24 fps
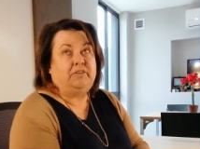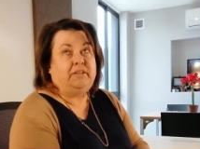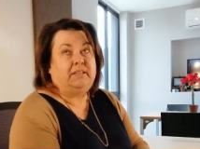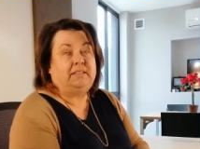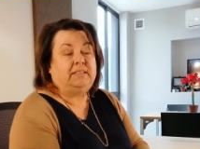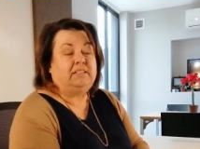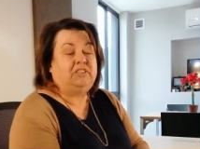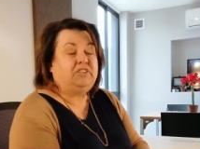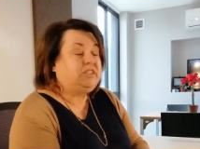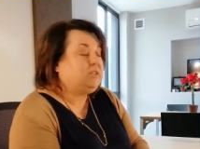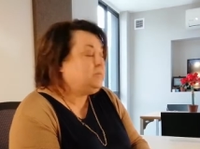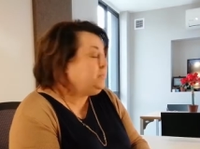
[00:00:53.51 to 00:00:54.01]

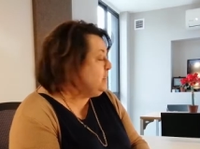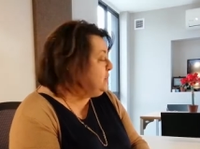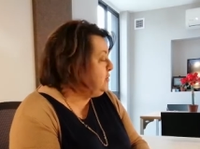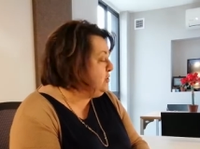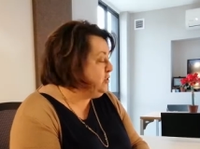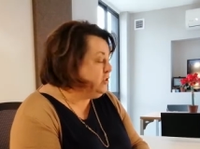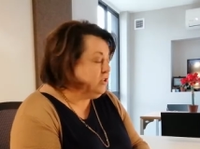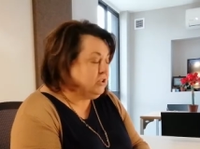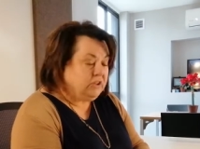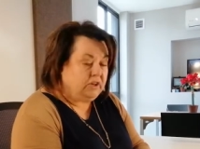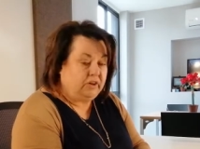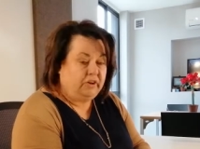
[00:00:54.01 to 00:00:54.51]
Is it just
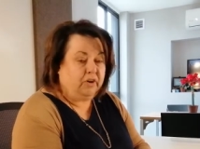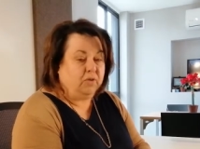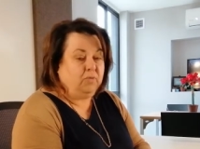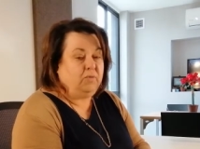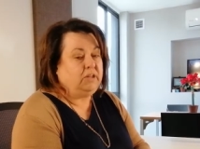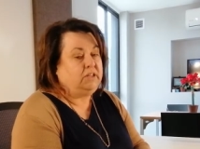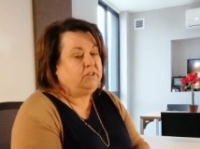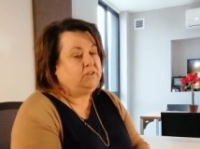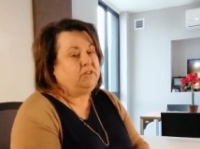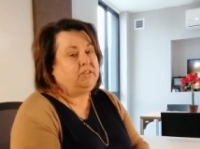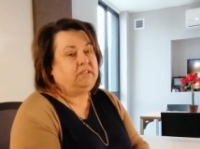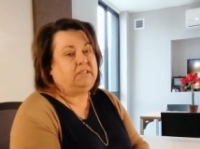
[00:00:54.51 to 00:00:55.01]
because you don't
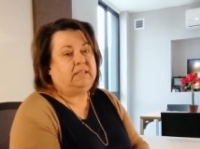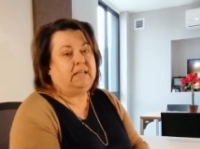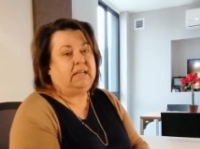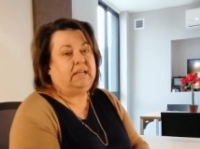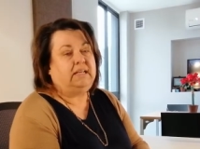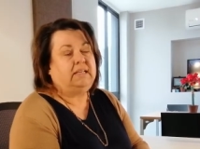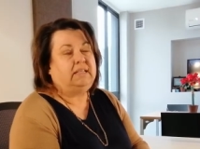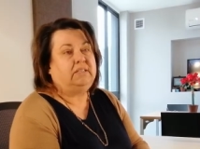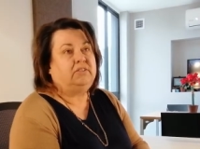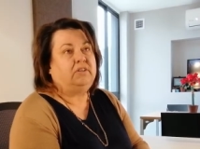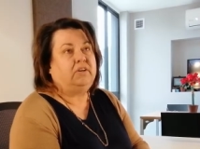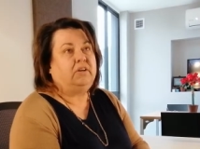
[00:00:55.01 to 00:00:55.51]
know what to
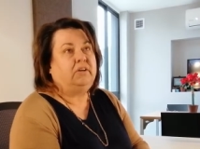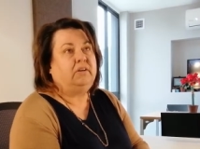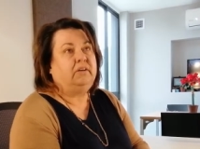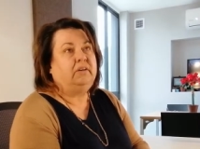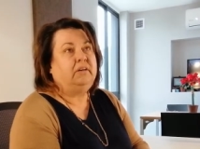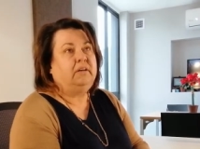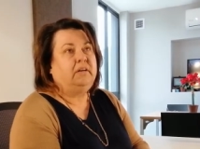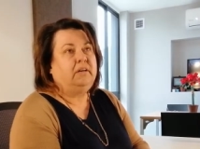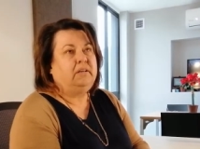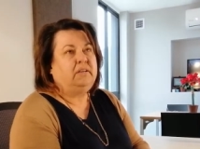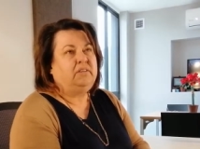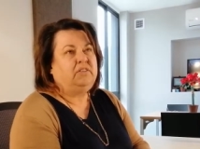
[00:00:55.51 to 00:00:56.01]
study?
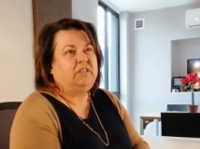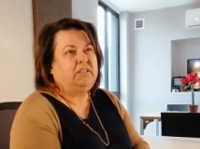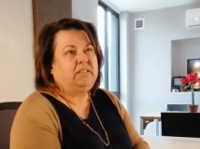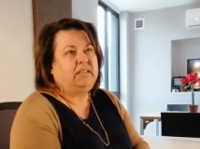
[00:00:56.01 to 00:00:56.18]
So